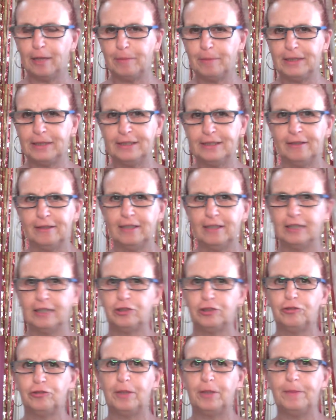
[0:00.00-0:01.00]
It's not like
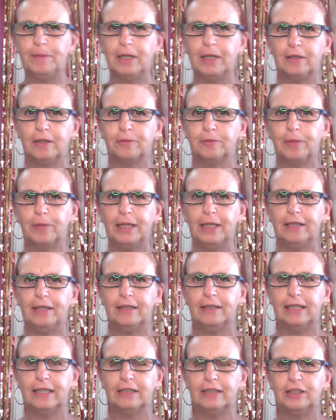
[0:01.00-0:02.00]
StreamYard where you
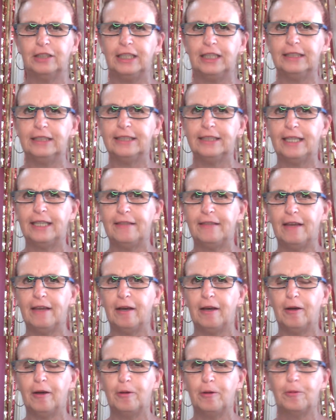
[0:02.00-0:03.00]
can actually see the
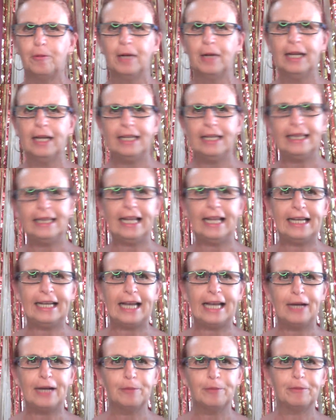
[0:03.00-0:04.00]
whole
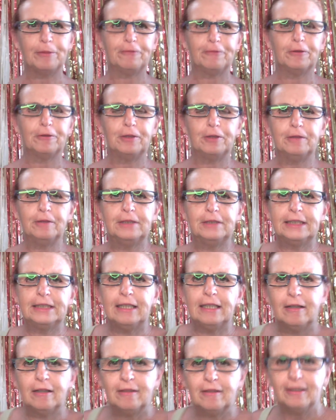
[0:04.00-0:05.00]
layout before you
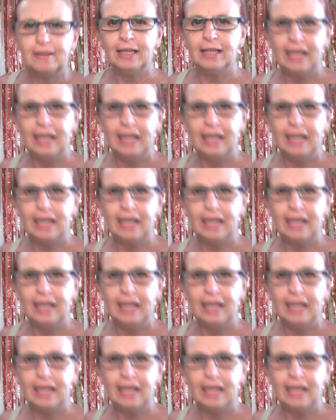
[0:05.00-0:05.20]
start.